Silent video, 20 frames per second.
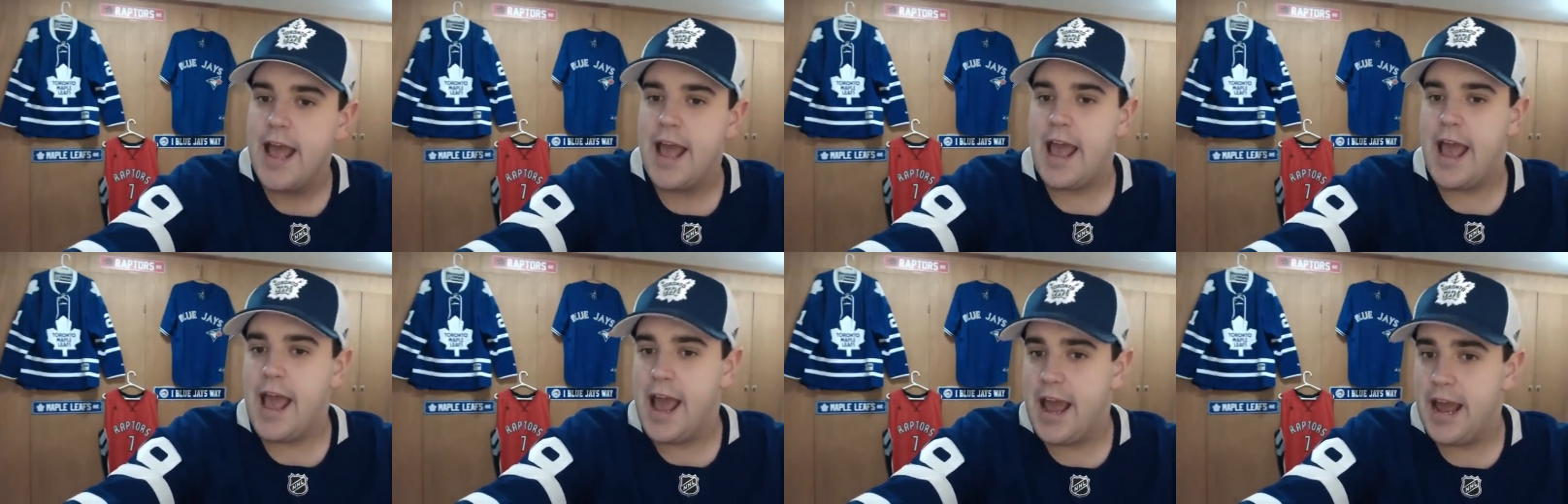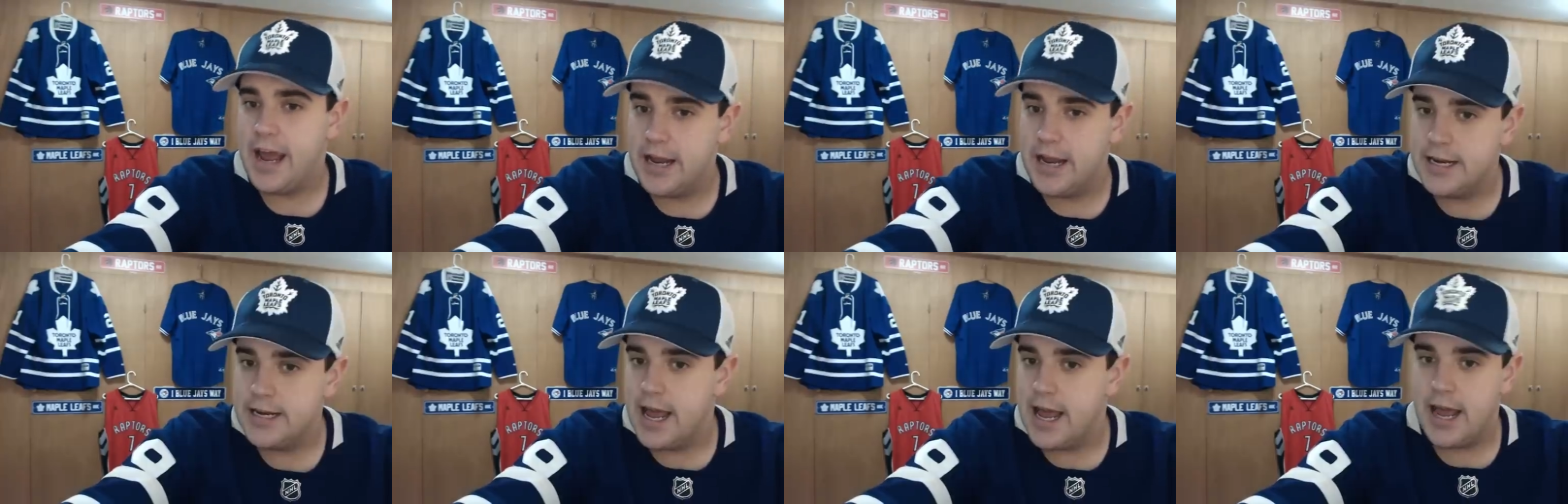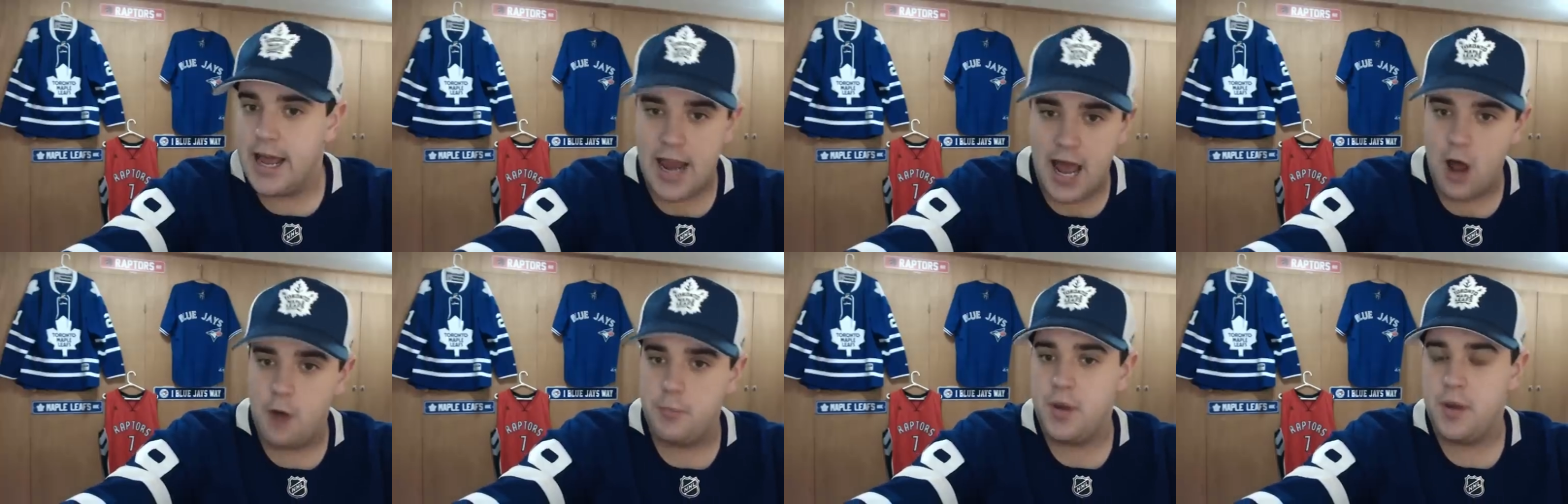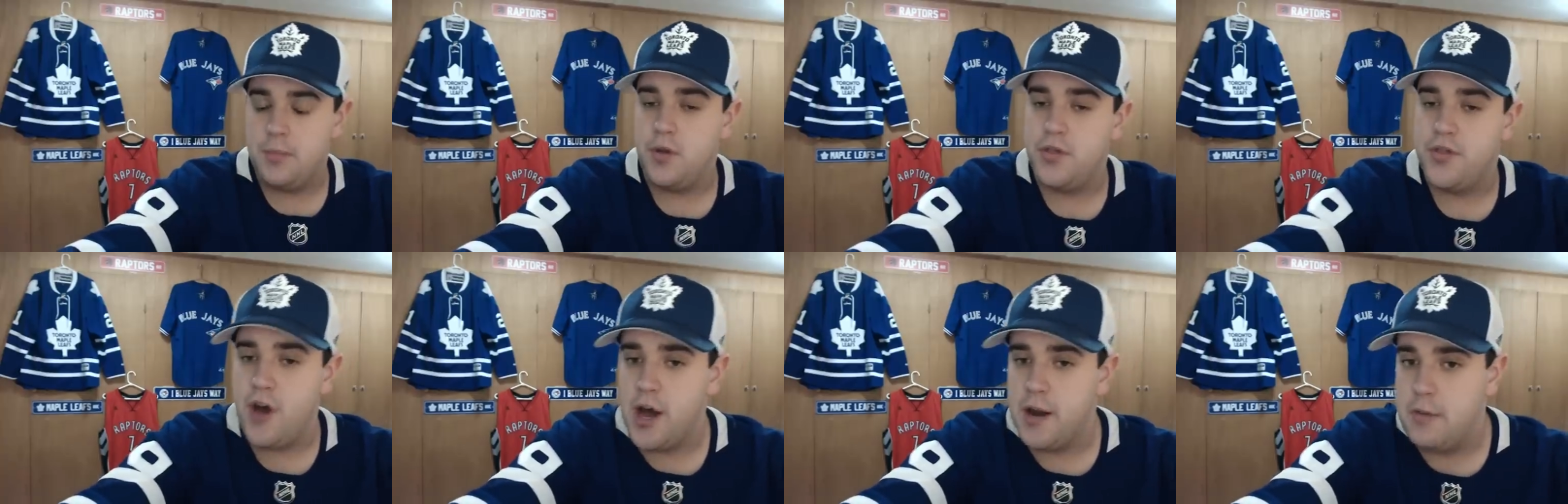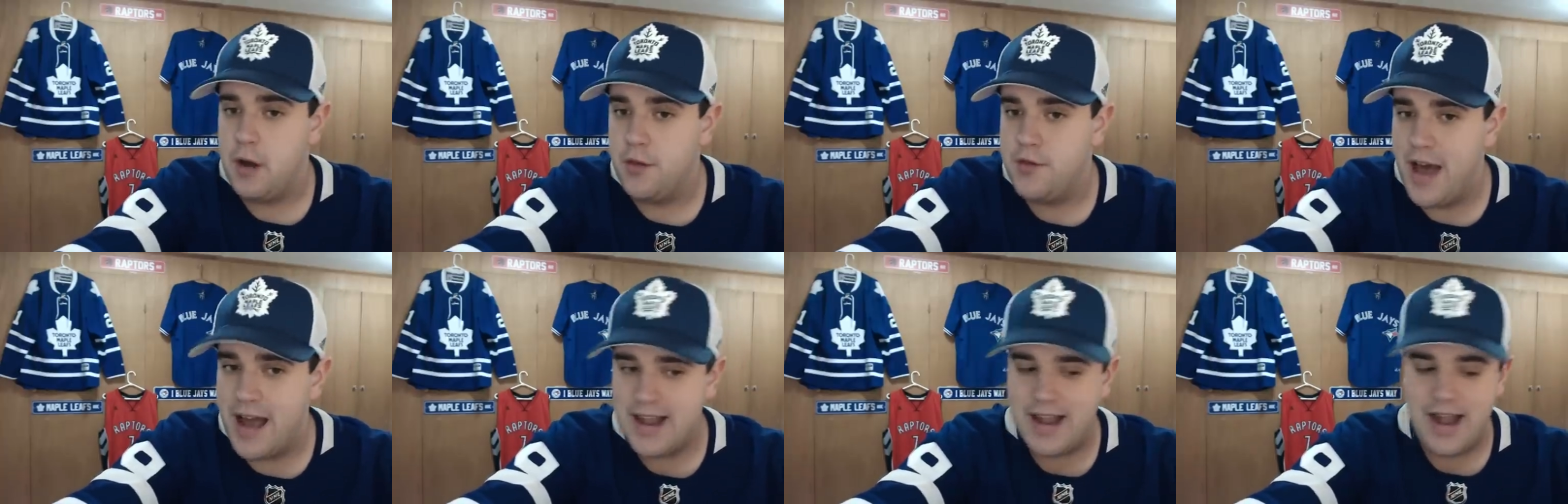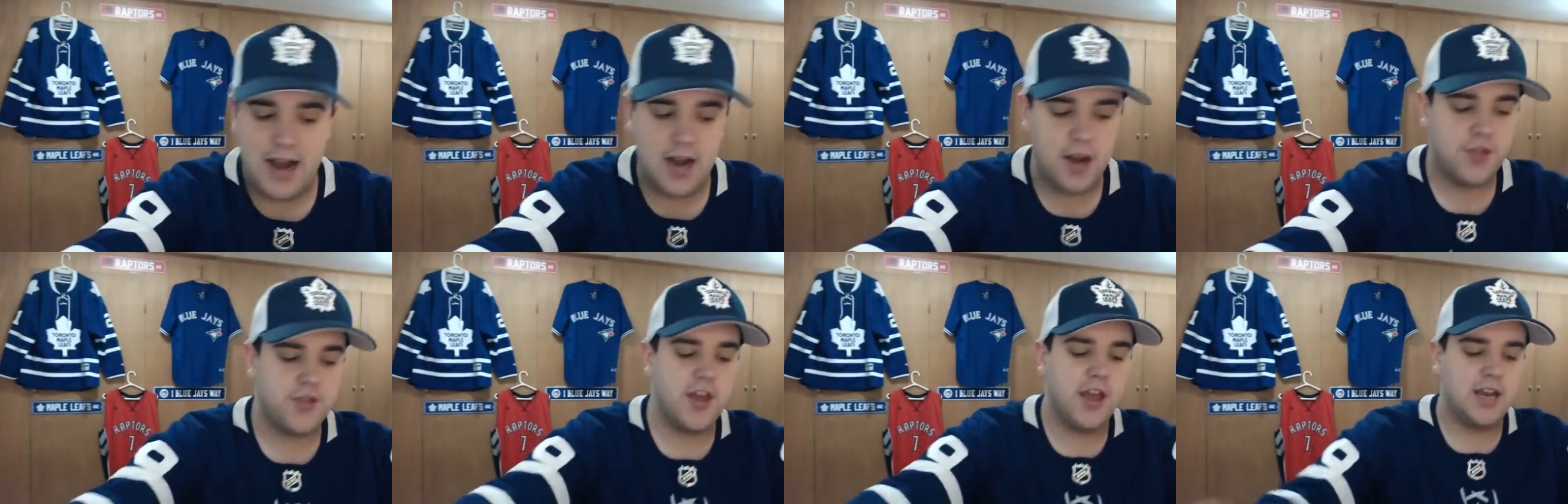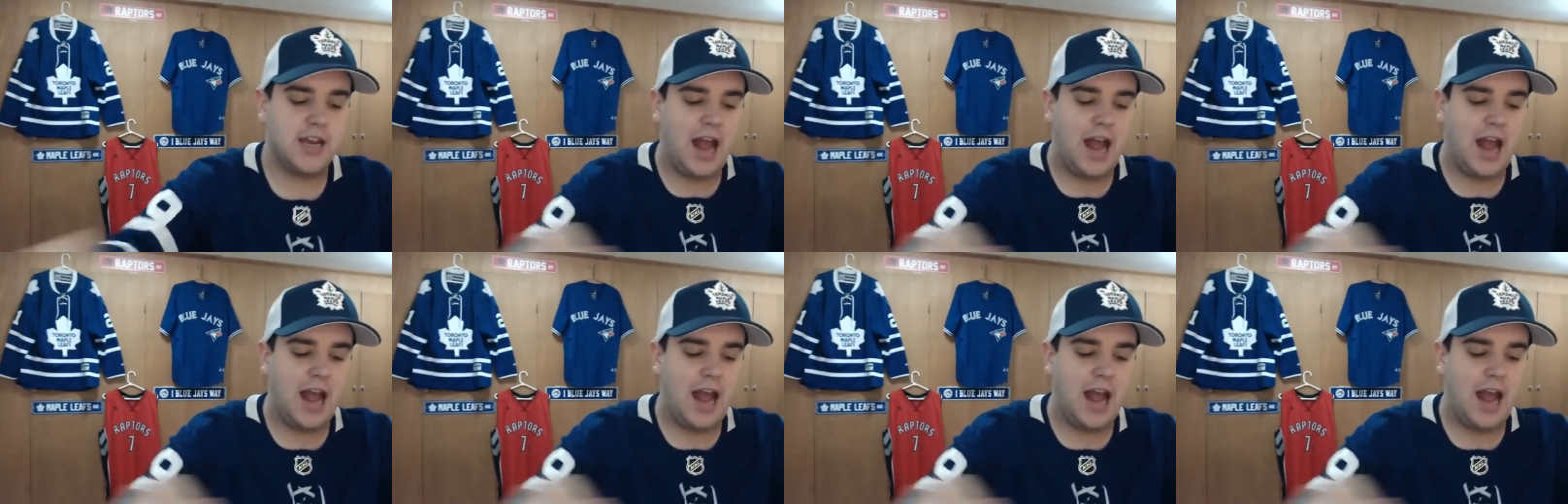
and how people thought about that kind of thing.